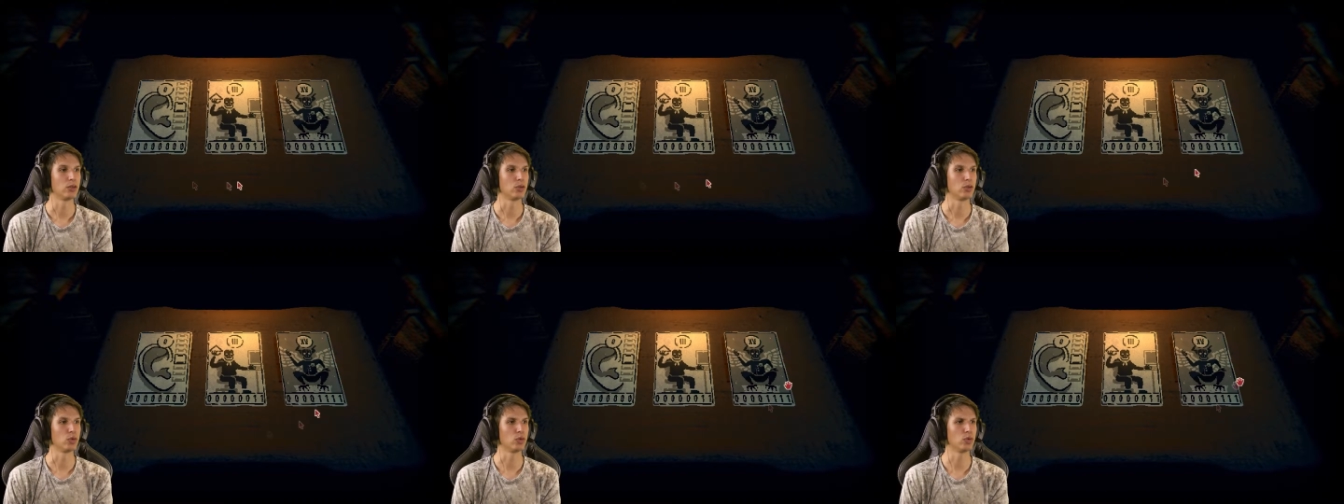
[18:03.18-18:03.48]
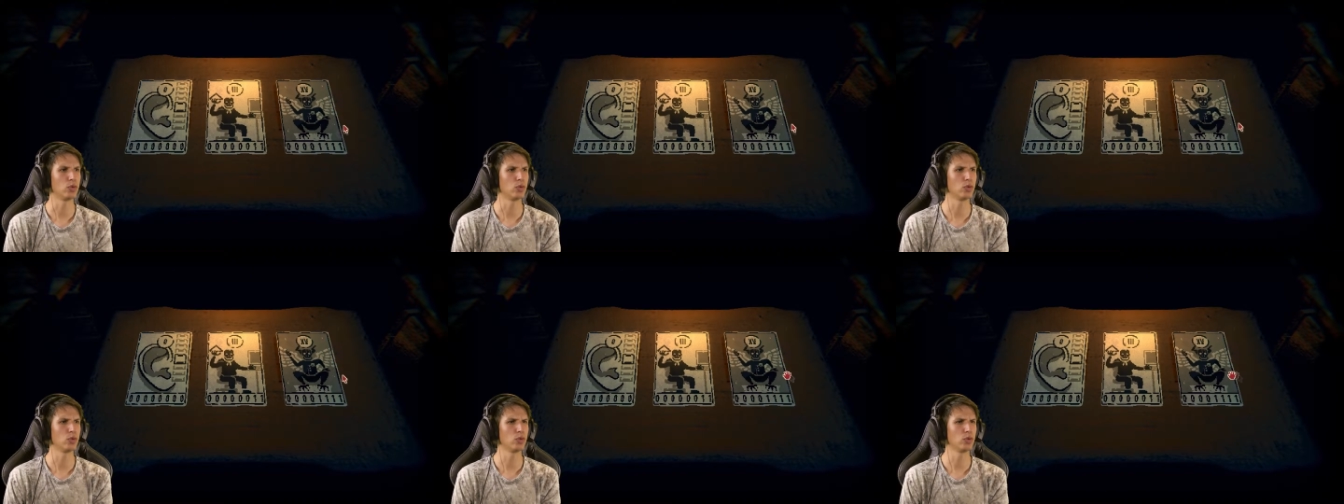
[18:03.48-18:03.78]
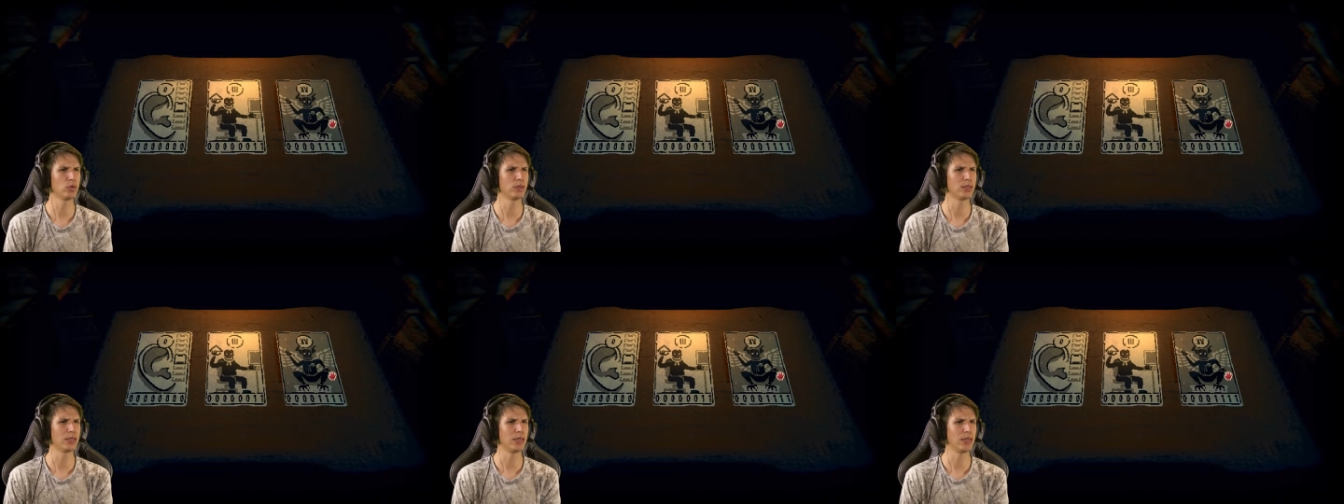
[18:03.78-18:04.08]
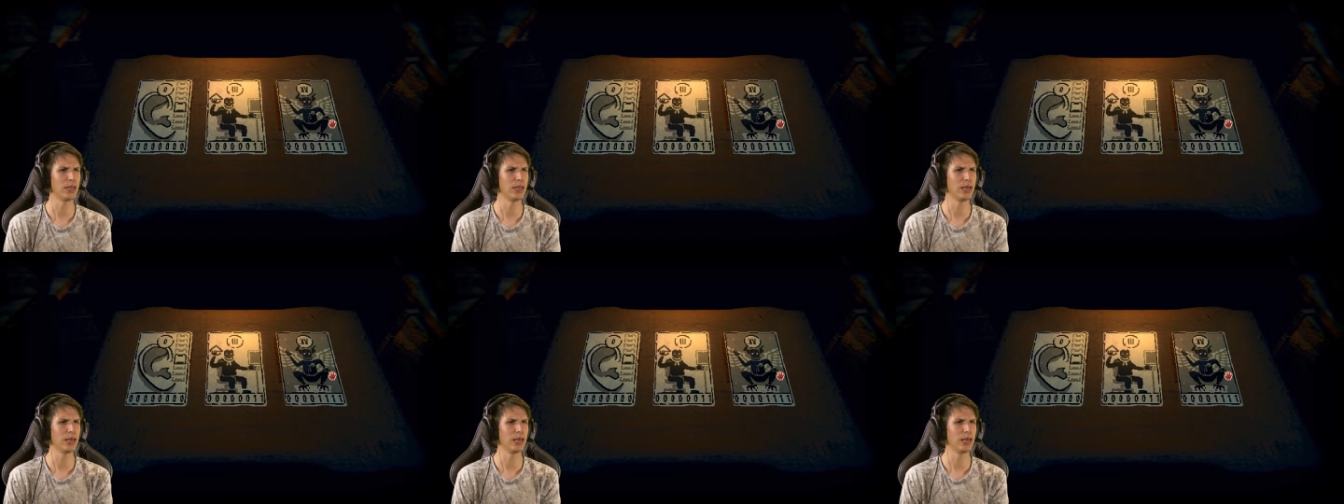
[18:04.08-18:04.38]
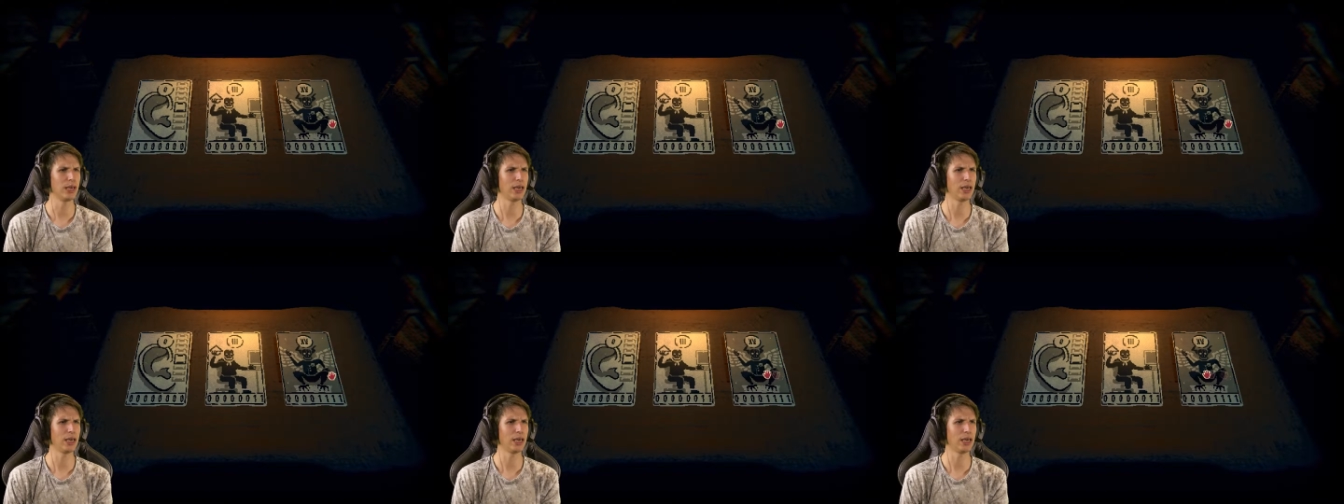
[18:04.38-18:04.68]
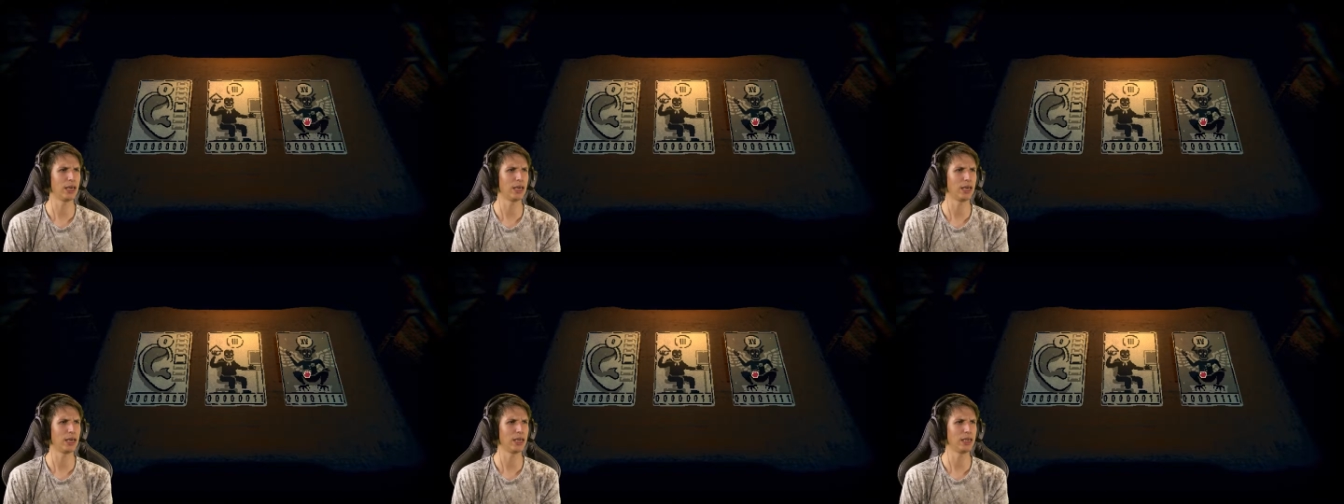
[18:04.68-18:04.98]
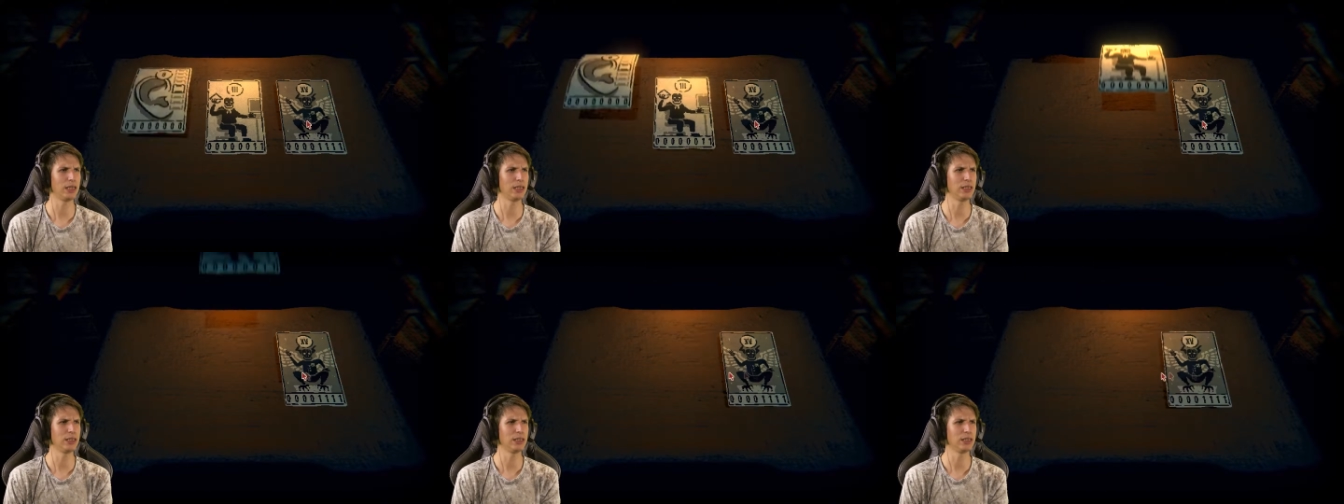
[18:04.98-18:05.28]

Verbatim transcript: Okay.